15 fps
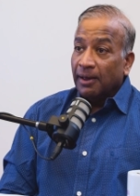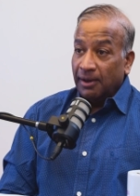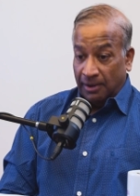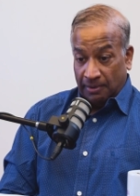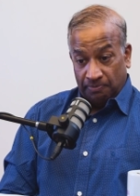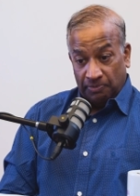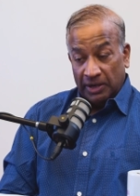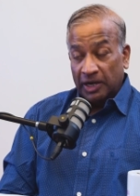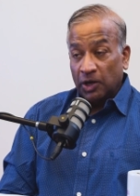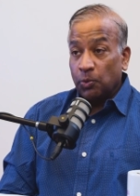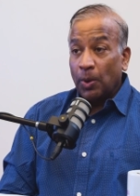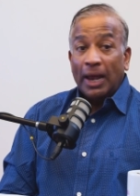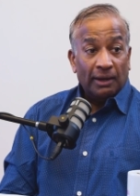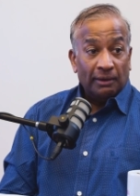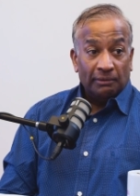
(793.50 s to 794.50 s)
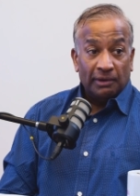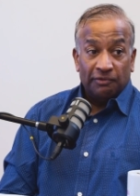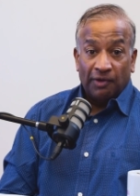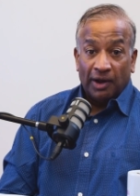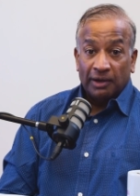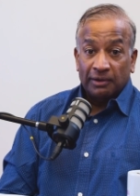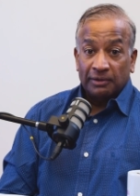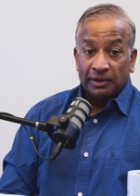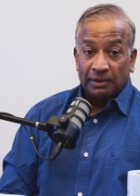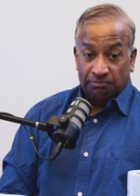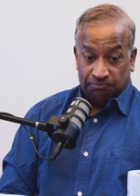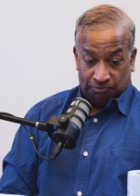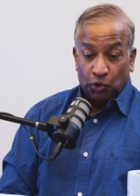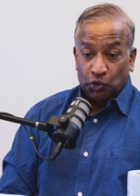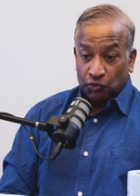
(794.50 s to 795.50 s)
Uh, it did well. In fact, uh,
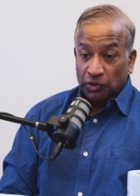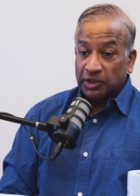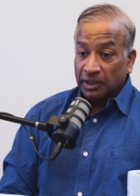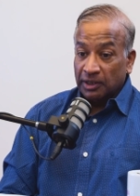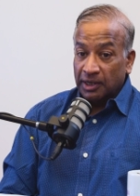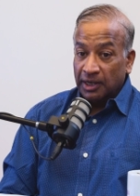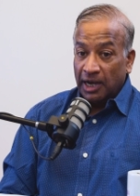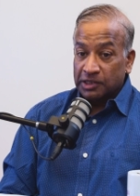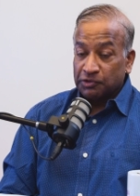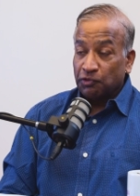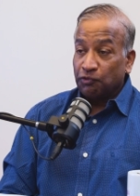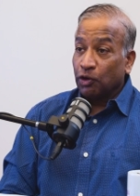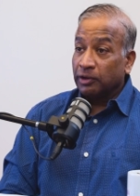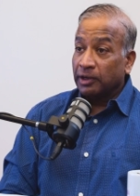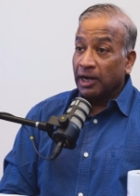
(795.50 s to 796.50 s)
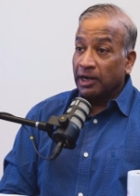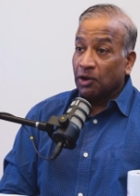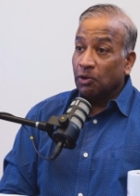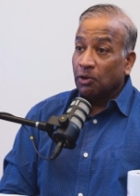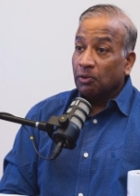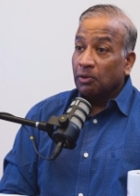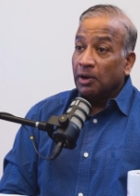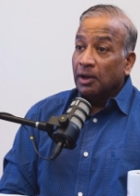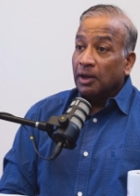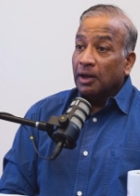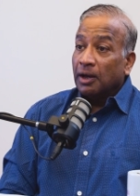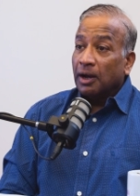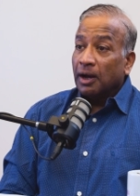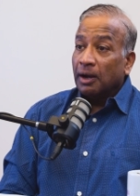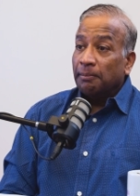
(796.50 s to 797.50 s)
most recently, as mm -hmm. of a mm-hmm. fortnight ago,
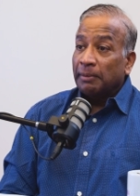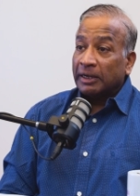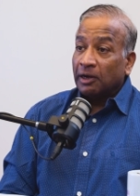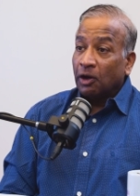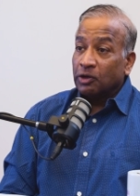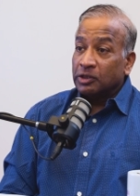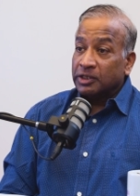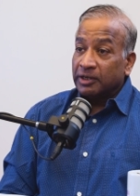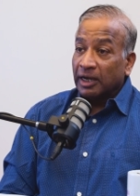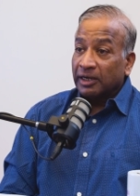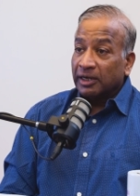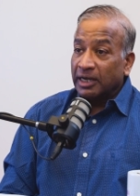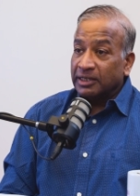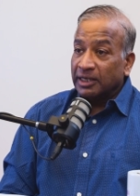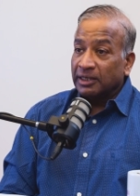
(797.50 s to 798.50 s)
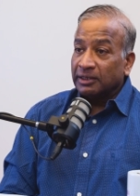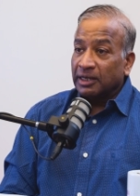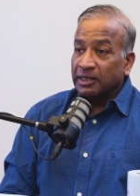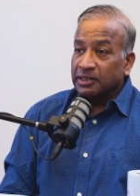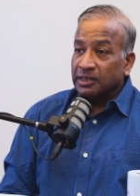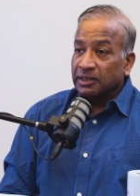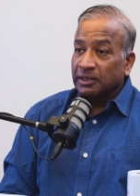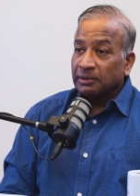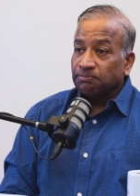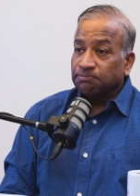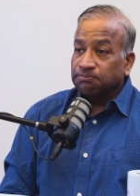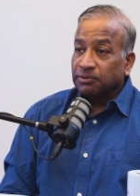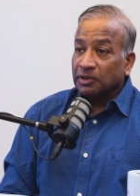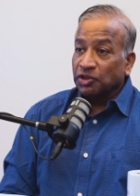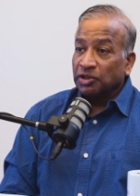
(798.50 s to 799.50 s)
uh, McDonald's recognizing there's the
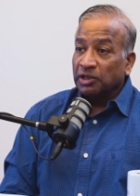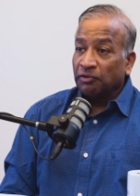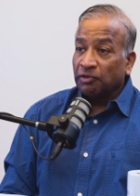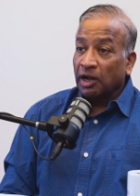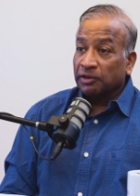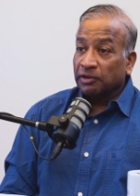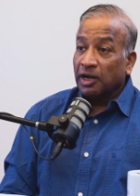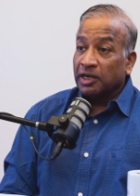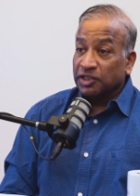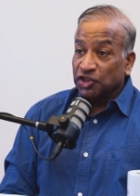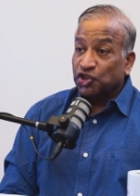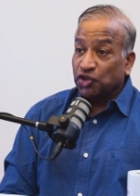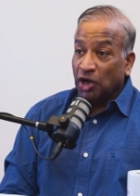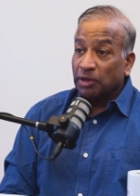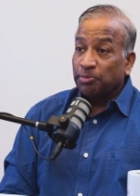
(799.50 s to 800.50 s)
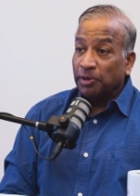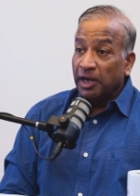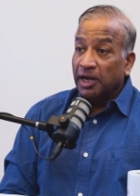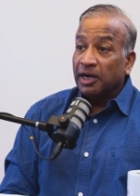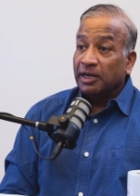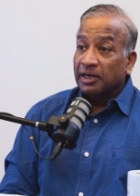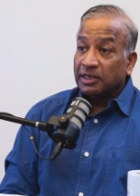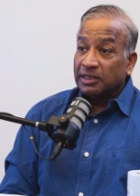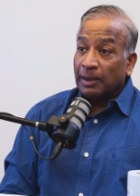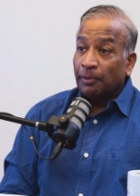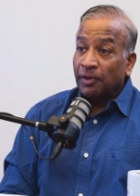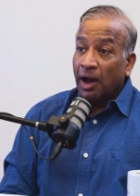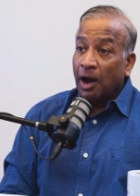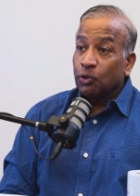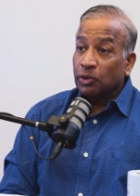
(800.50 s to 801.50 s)
the Navratras and the Shraadh period, mm. and some
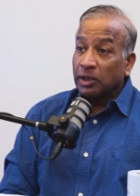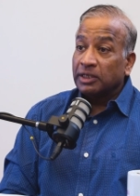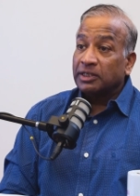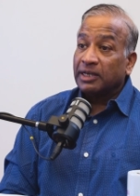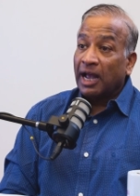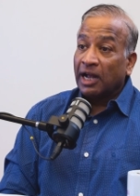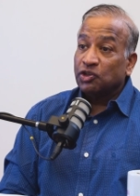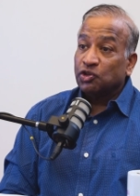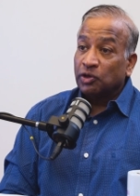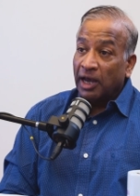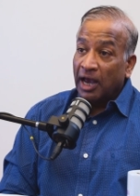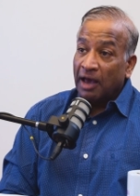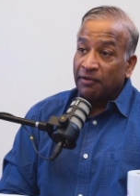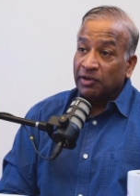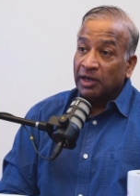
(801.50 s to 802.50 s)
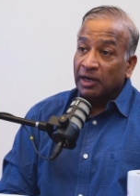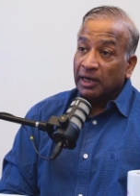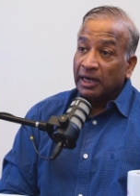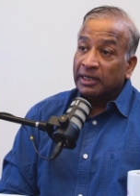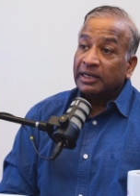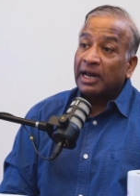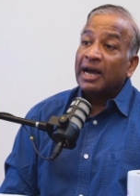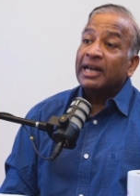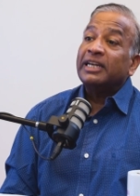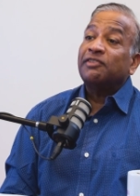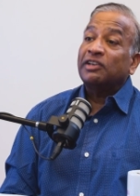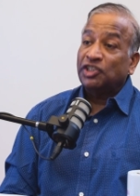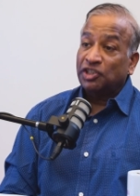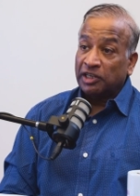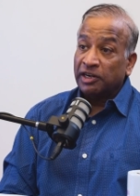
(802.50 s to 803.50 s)
of their outlets actually are having an entirely
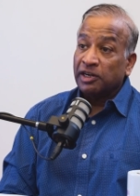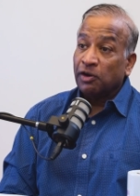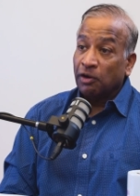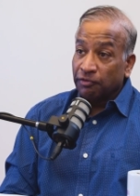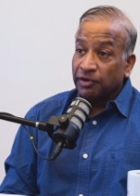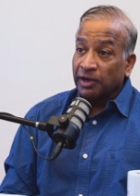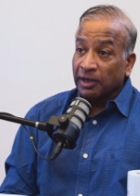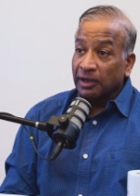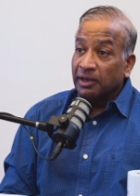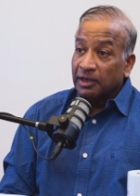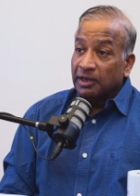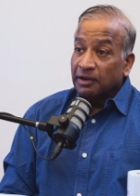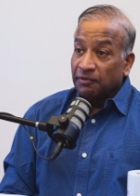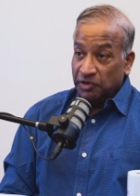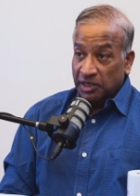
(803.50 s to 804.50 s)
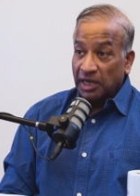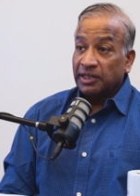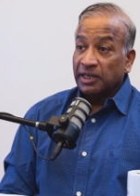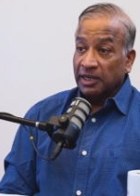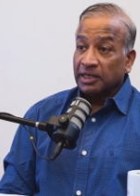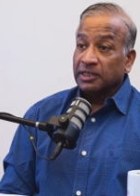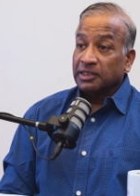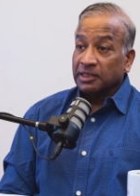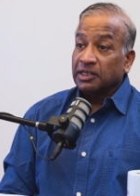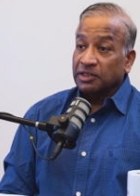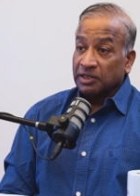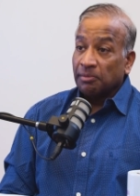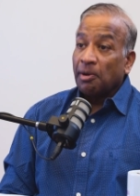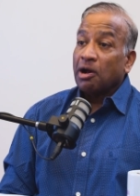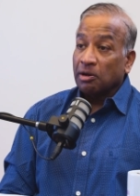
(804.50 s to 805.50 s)
vegetarian offering, mm. which I think is
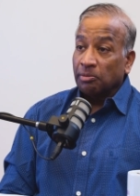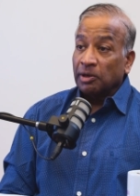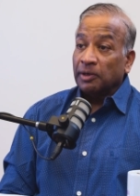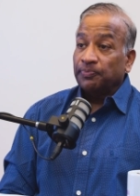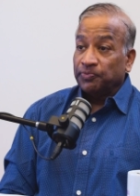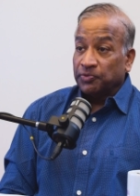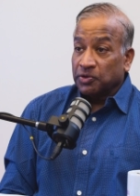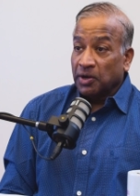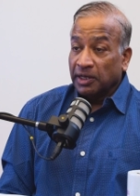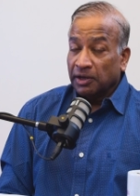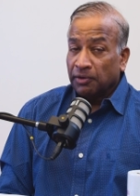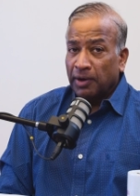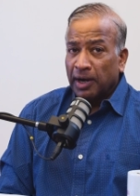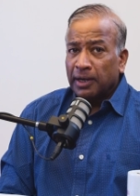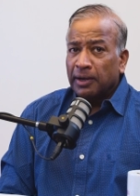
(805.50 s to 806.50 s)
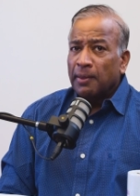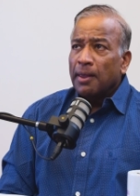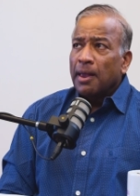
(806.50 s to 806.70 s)
is remarkable. Yes. So I think great.